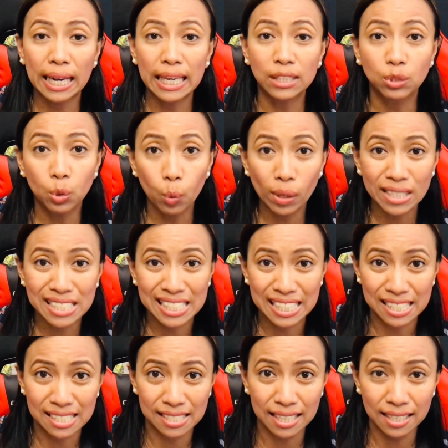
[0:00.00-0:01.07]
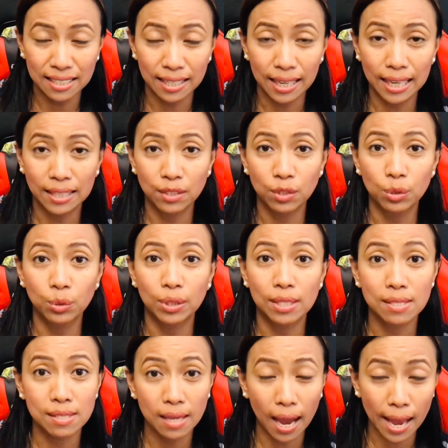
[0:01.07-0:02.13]
a dual citizen and you
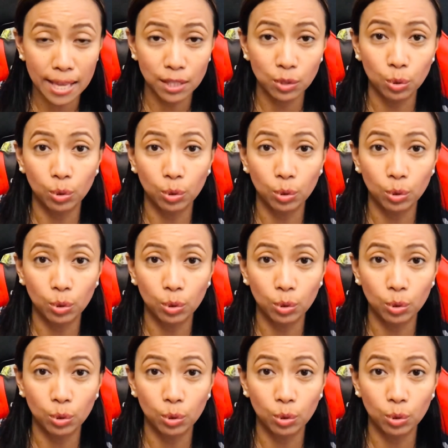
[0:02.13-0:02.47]
decide